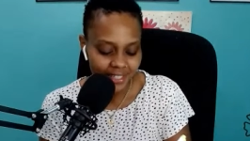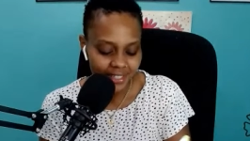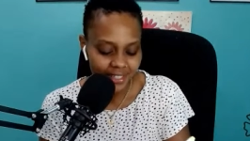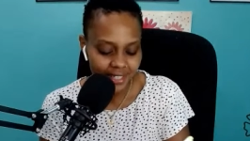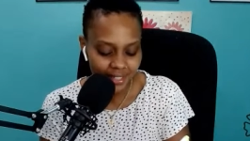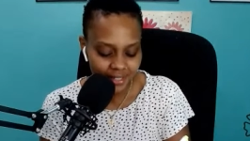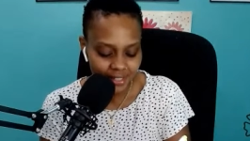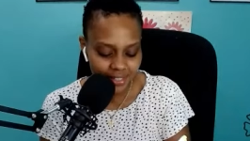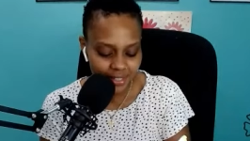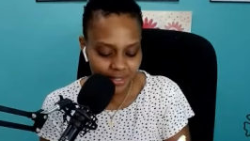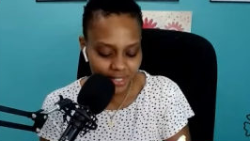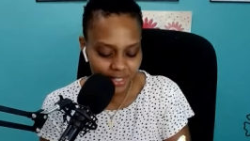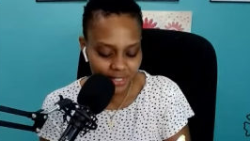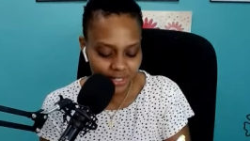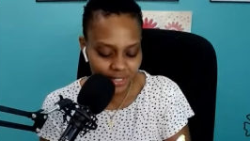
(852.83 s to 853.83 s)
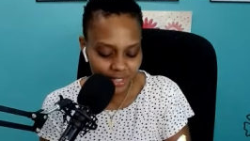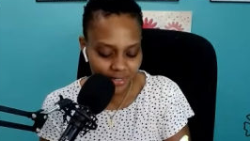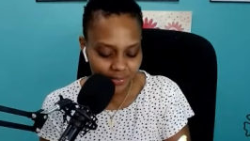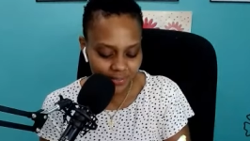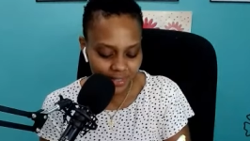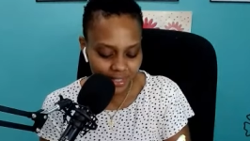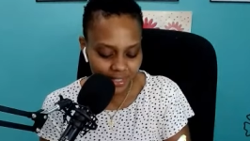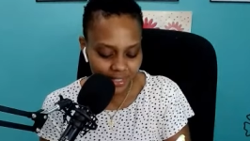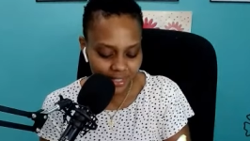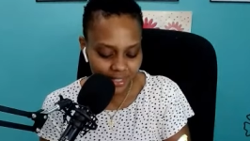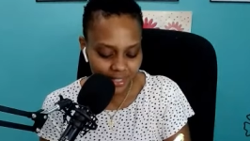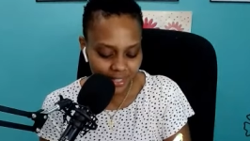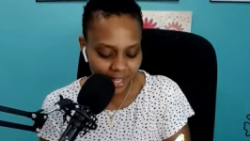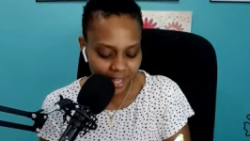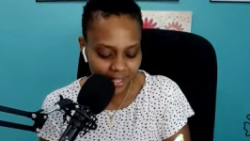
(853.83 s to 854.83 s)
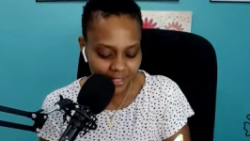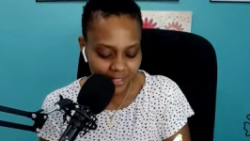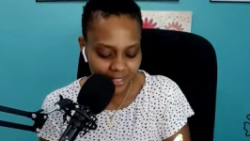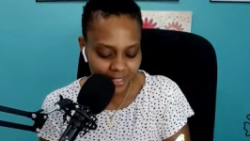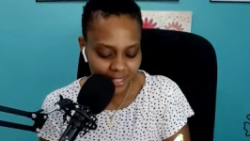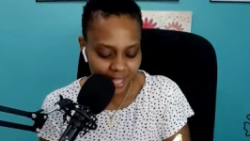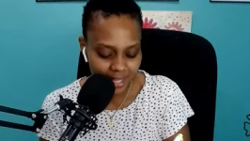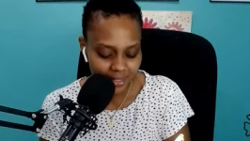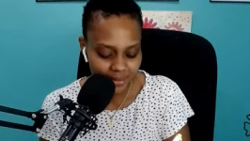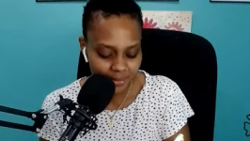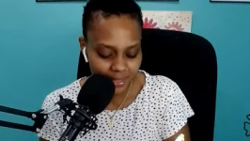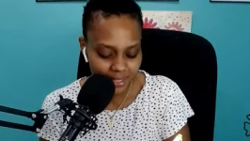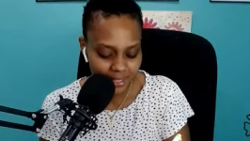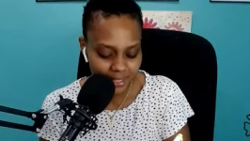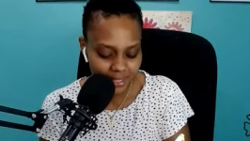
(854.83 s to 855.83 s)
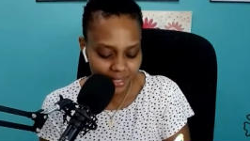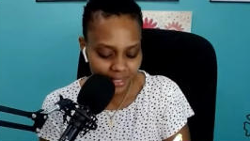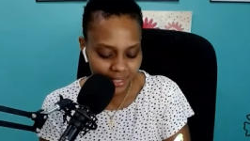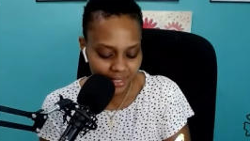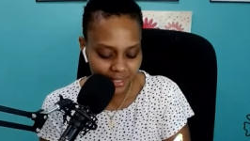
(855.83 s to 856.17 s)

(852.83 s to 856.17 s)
Take a screenshot, Fergie, and send me.